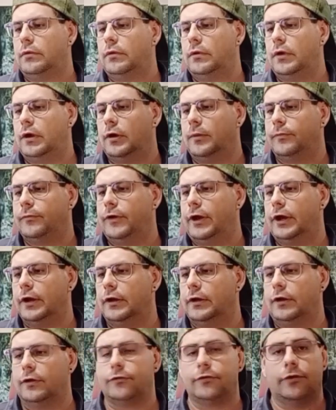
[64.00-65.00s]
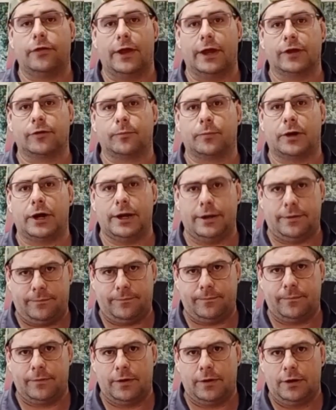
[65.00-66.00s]
helped out a lot. So thanks, Brad.
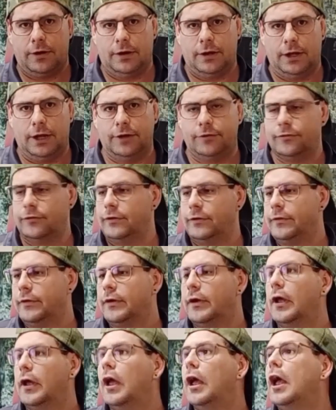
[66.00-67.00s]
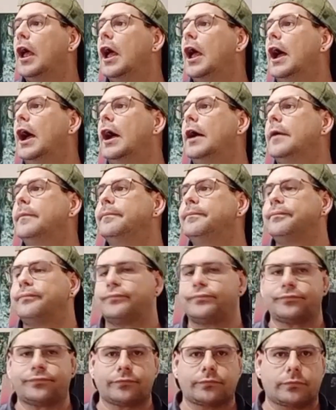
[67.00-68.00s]
Legend.
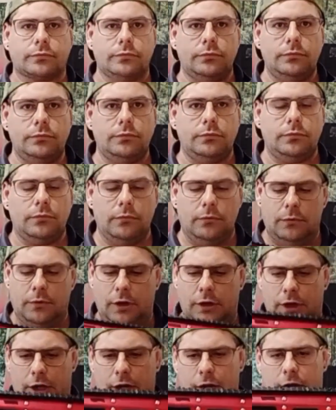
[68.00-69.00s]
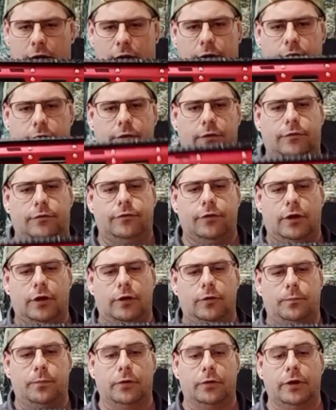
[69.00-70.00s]
Yeah,
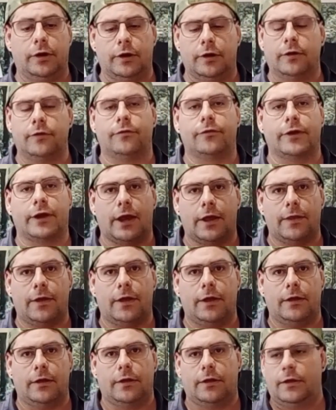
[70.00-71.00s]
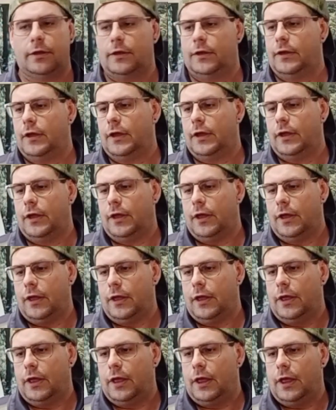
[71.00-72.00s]
so putting it together,
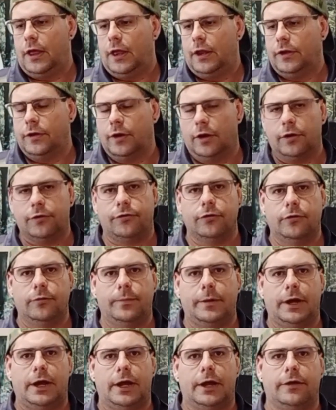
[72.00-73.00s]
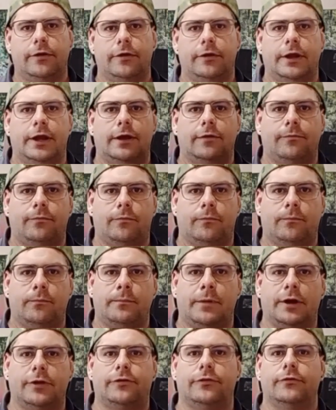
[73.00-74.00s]
not too bad. Didn't have
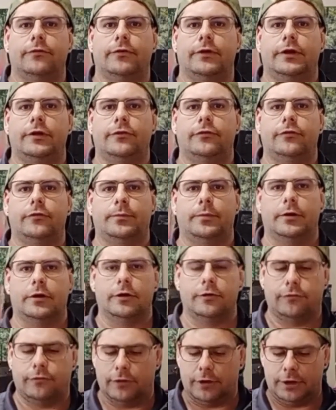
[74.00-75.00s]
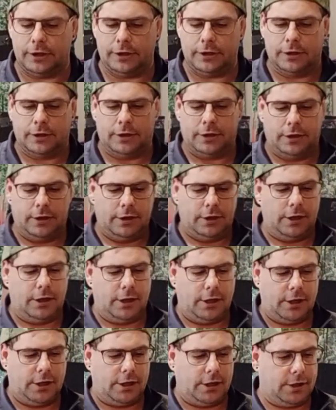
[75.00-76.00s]
much of an issue personally.
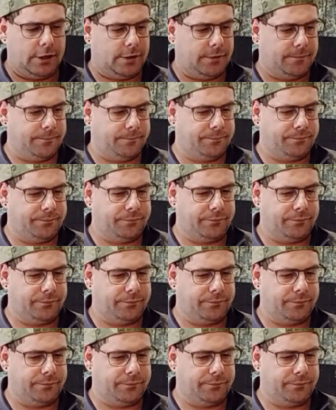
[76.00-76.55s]
I've